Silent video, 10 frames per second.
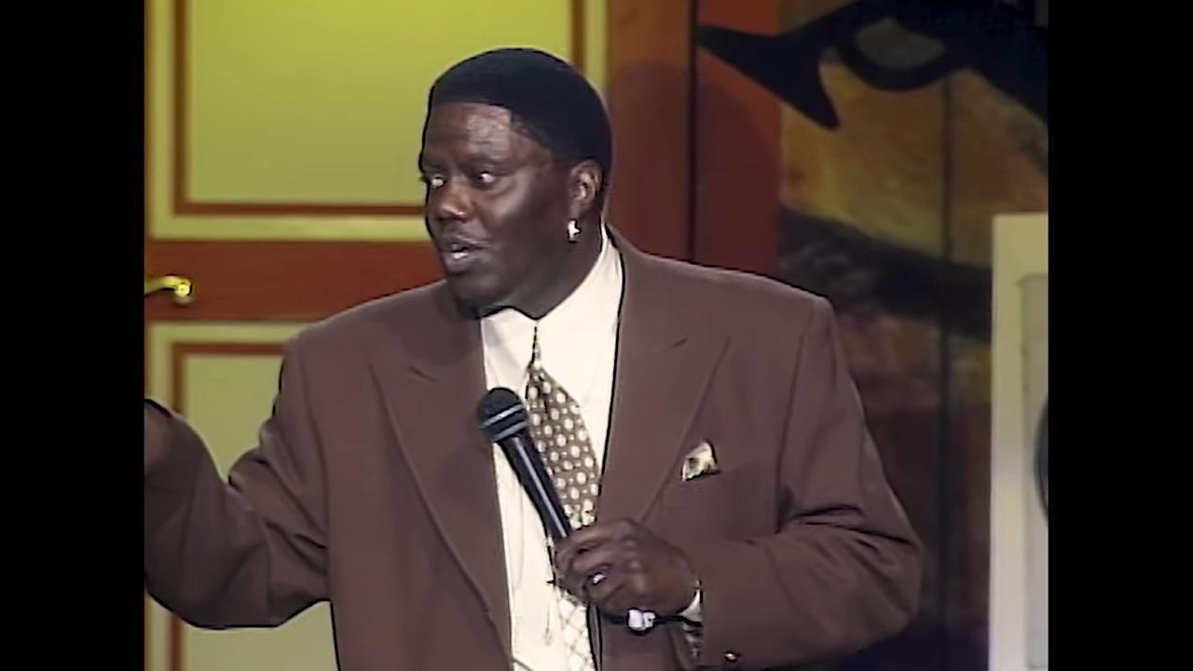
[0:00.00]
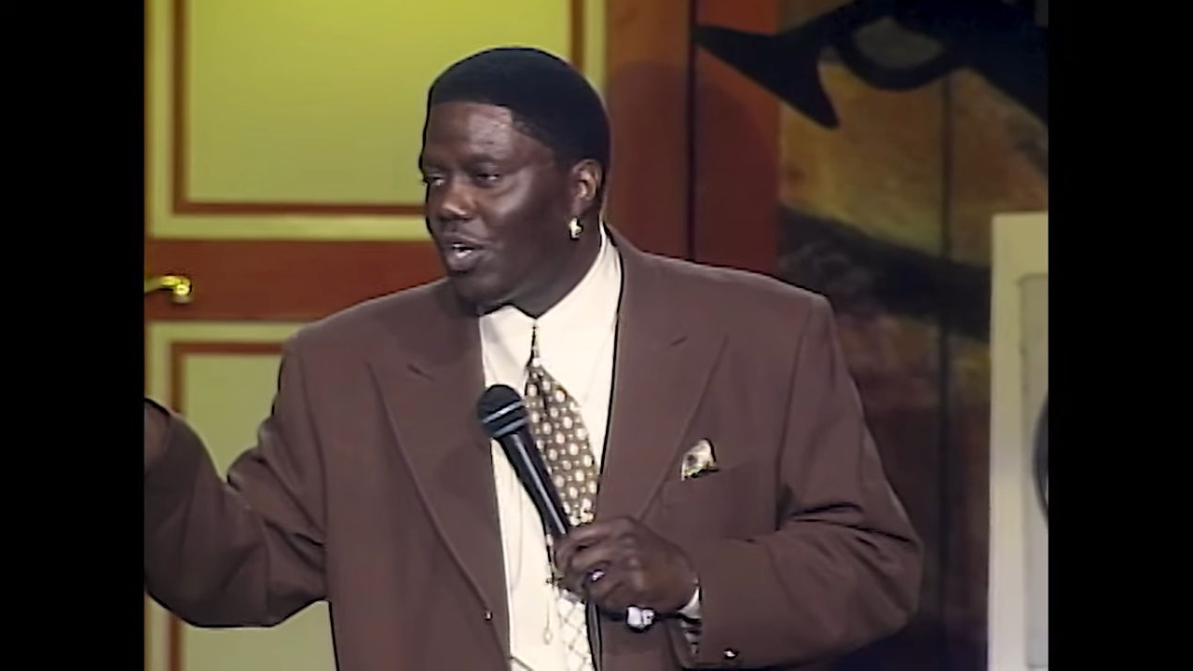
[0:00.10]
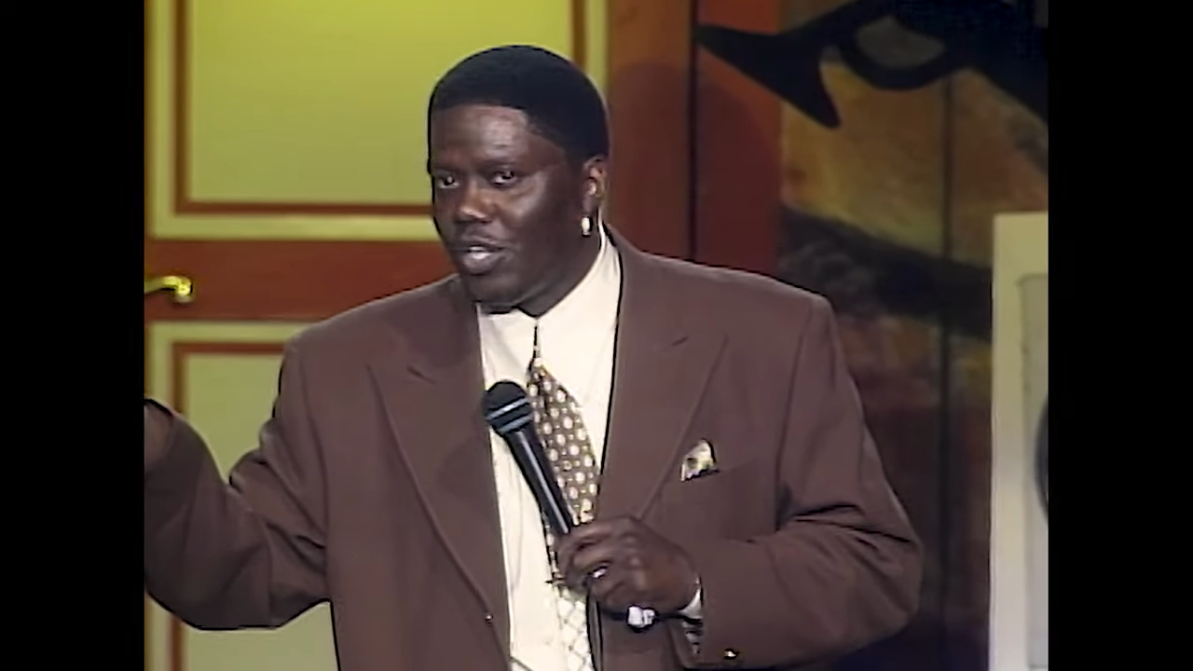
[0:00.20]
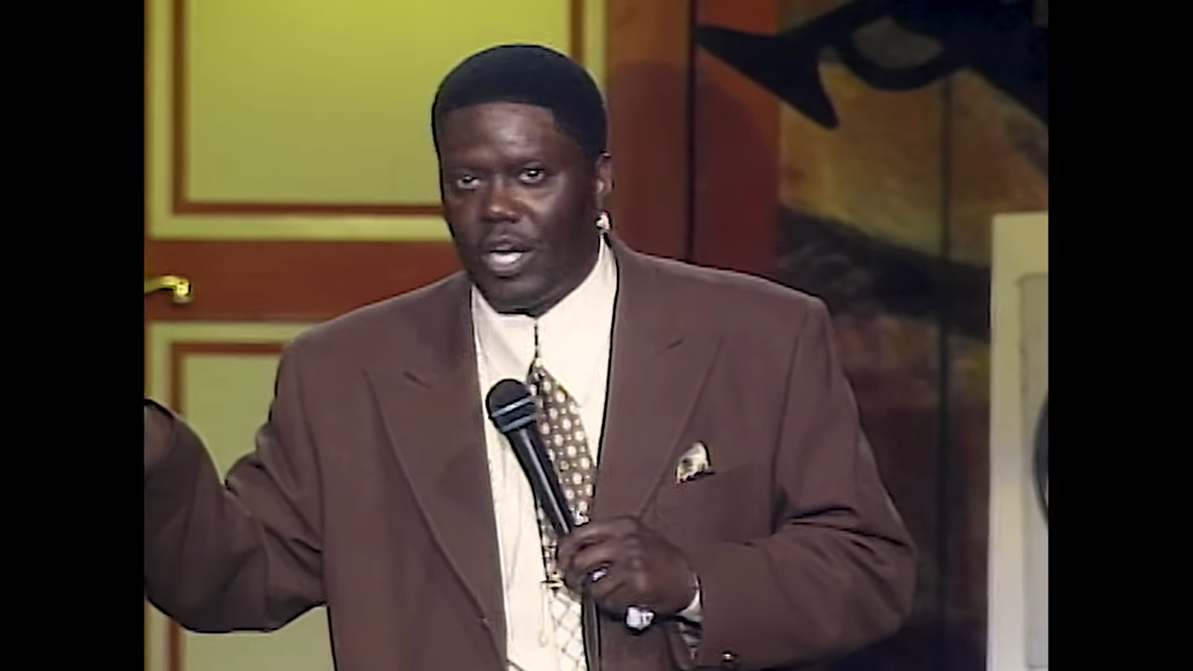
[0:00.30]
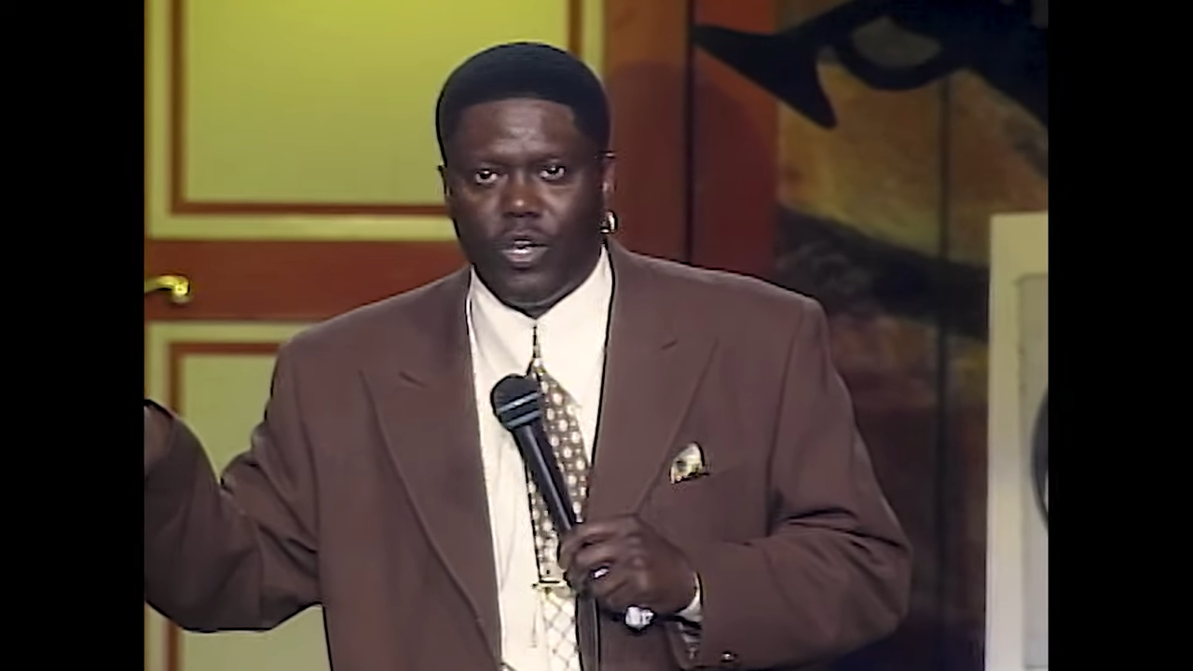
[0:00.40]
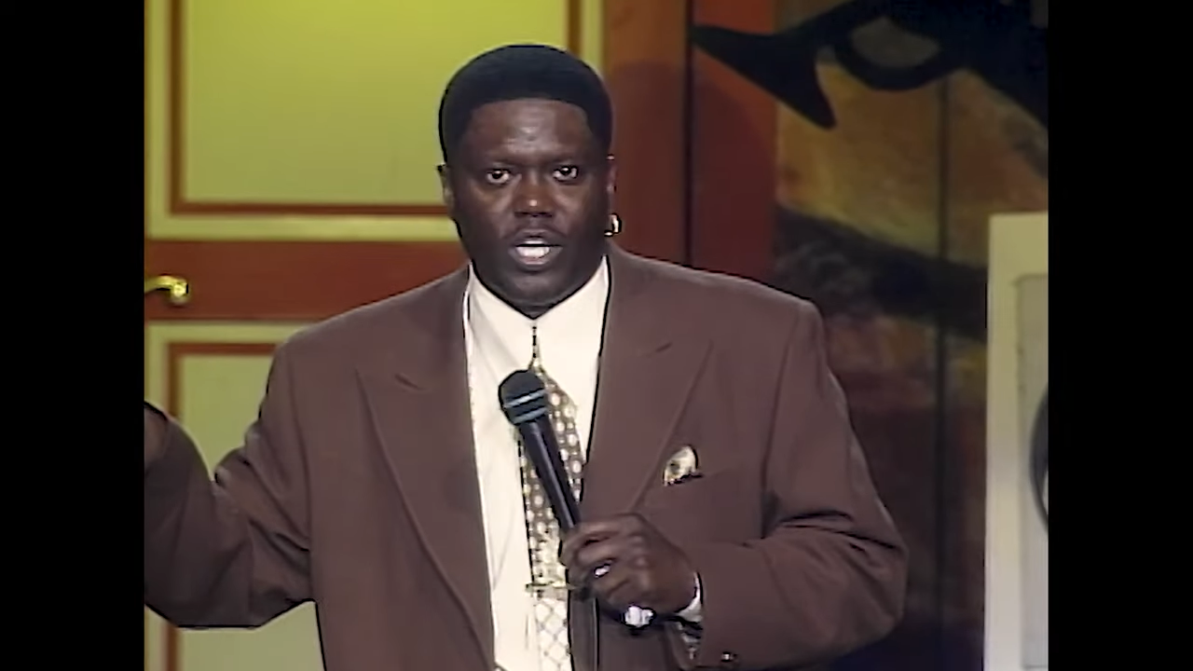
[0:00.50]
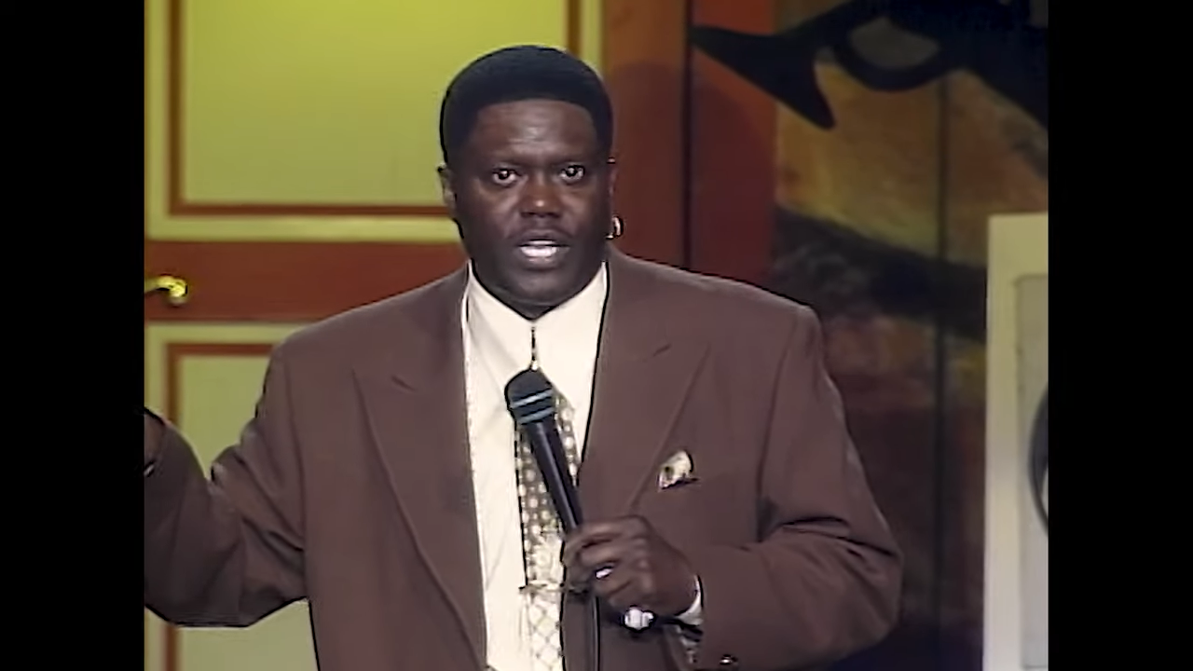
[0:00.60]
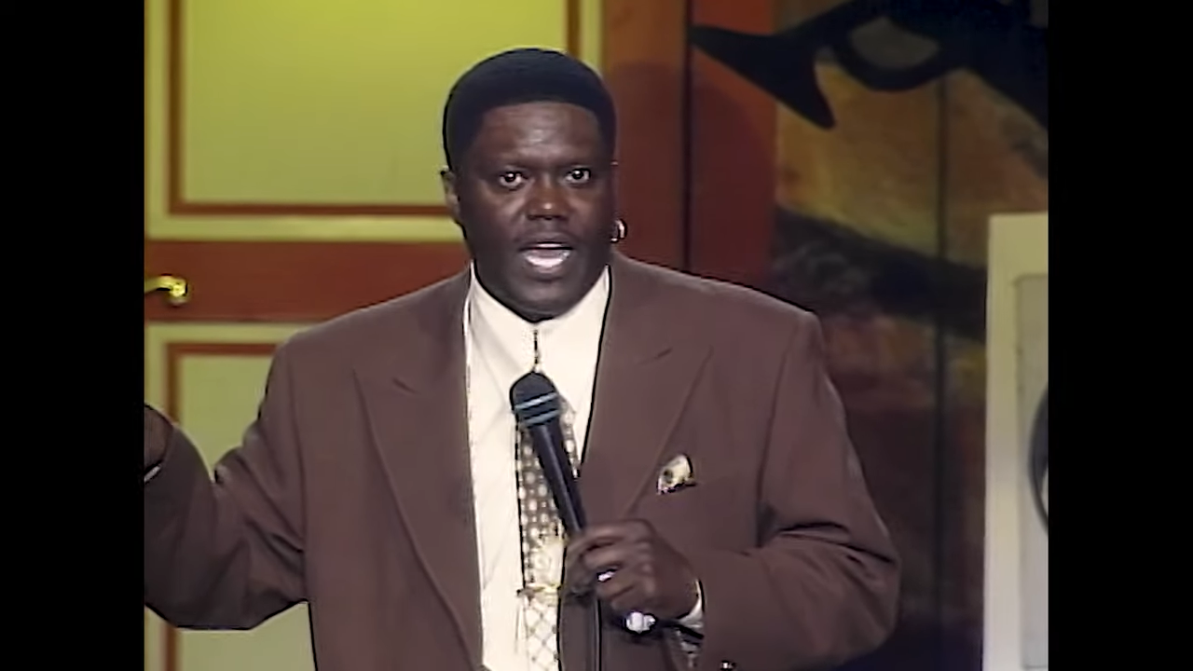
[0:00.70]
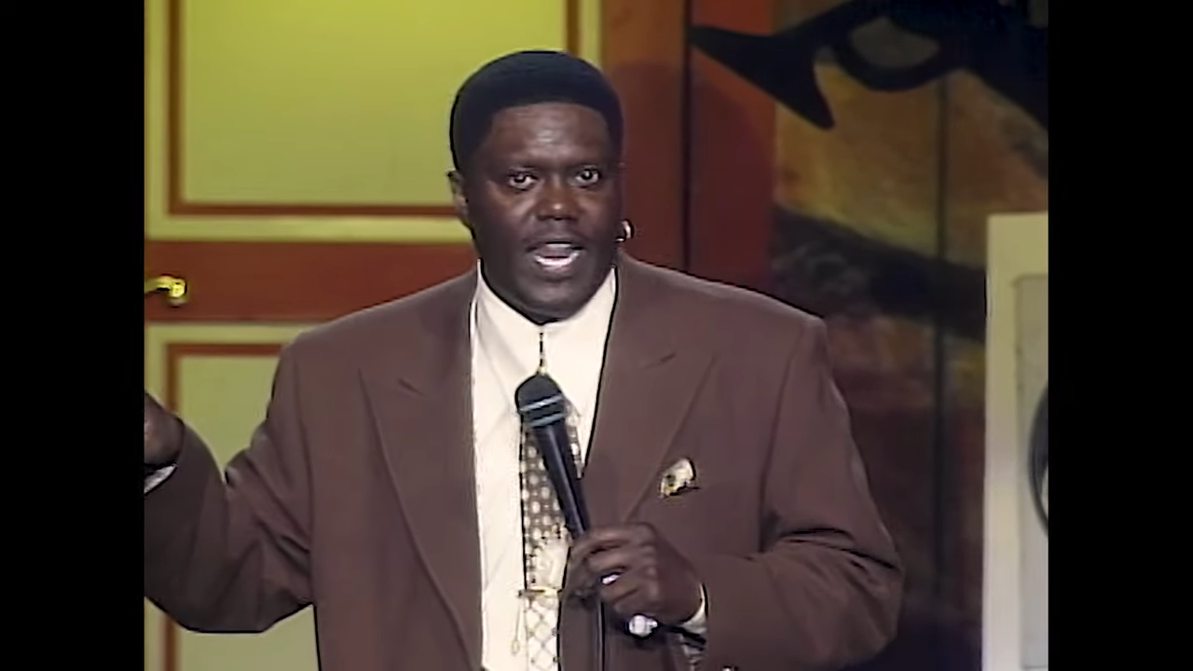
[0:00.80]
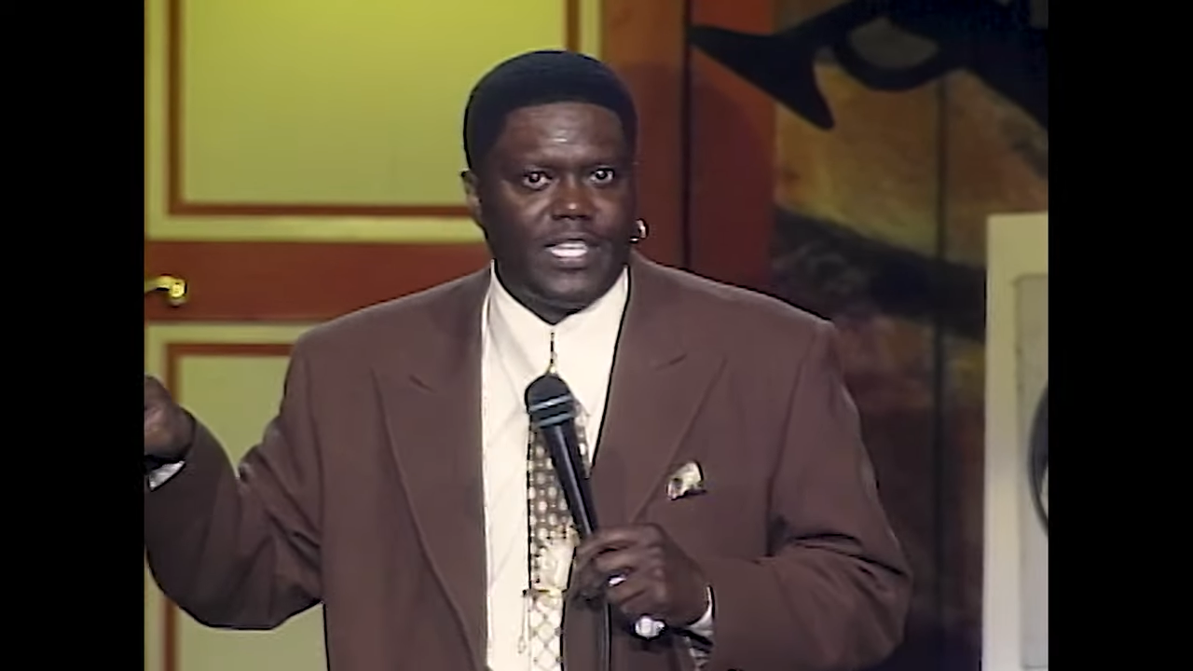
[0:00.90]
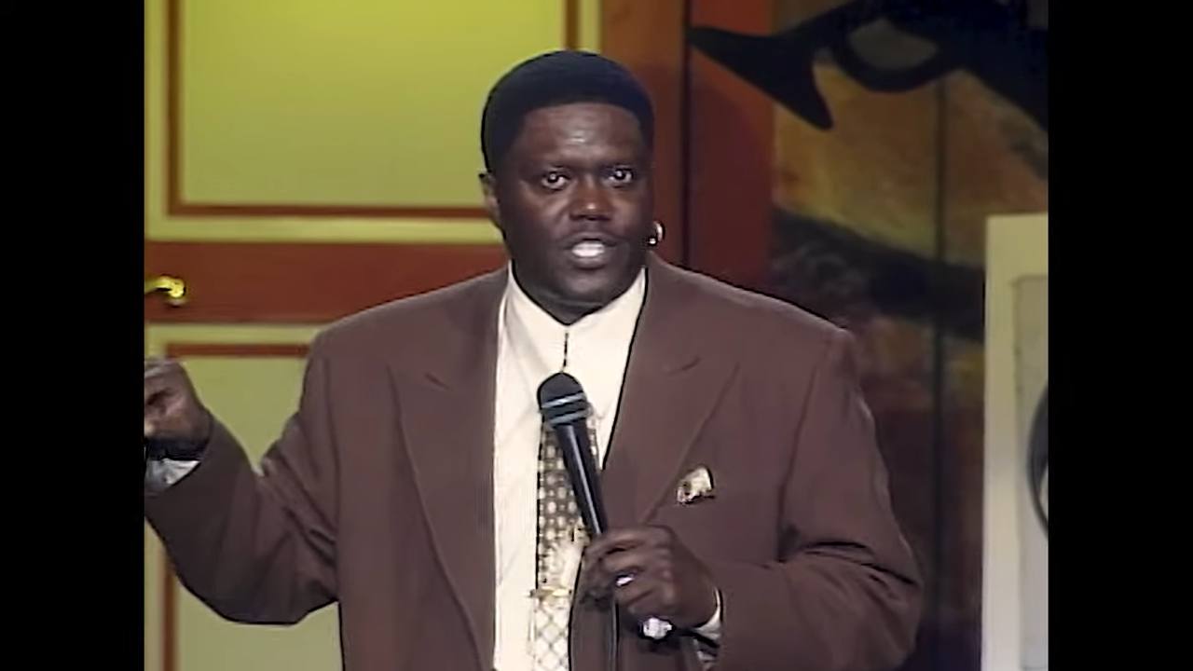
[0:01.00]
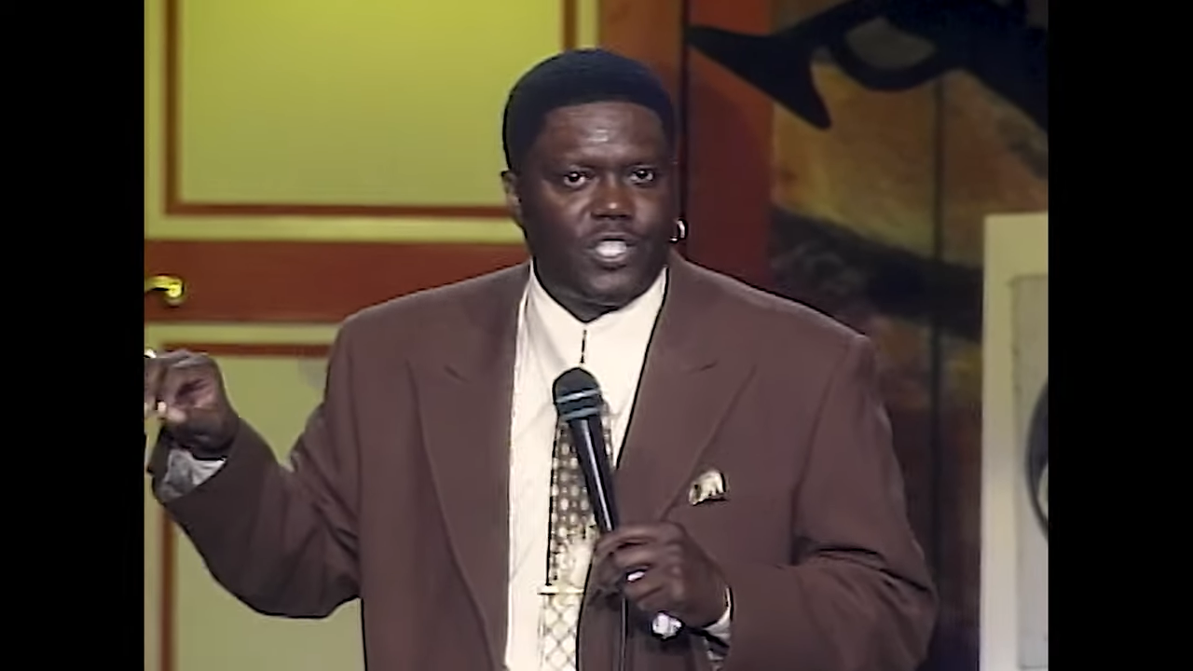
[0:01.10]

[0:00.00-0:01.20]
Because they're going to look dead at you.